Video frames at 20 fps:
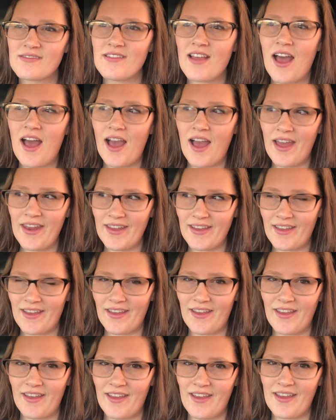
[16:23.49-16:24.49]

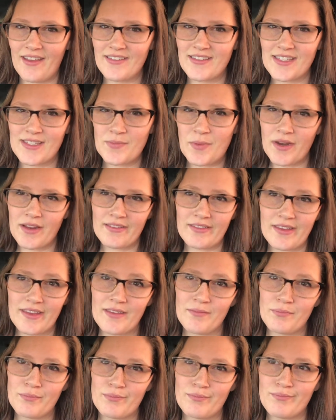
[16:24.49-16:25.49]
Hanukkah and
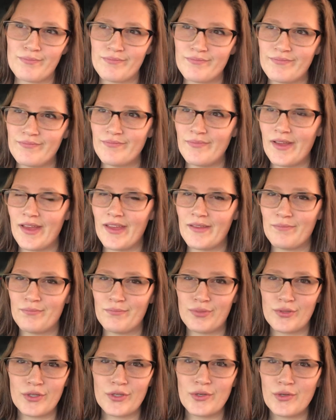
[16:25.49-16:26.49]
sparkly
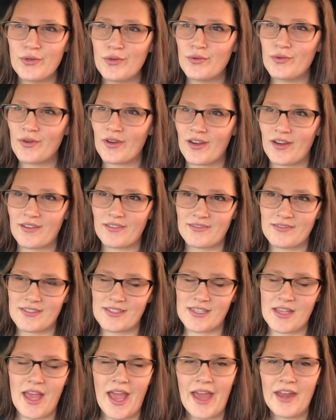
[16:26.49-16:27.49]
and blue or
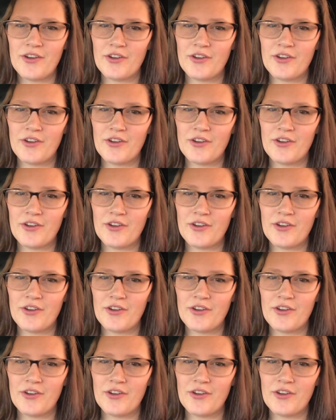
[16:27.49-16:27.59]
I